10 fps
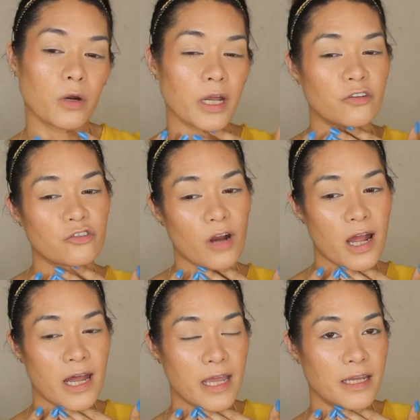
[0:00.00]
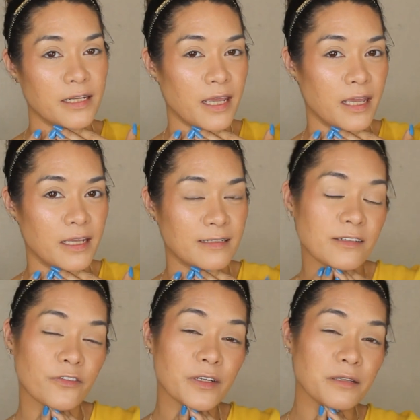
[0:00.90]
where I tried a
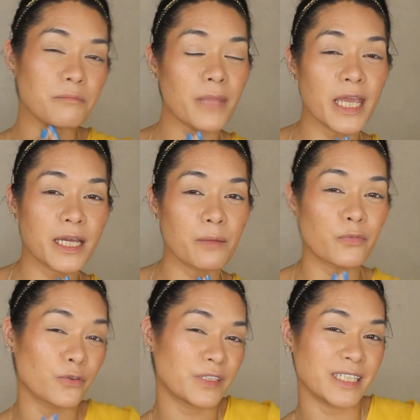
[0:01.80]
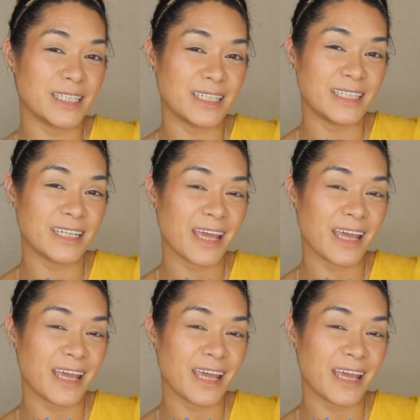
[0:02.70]
different makeup routine.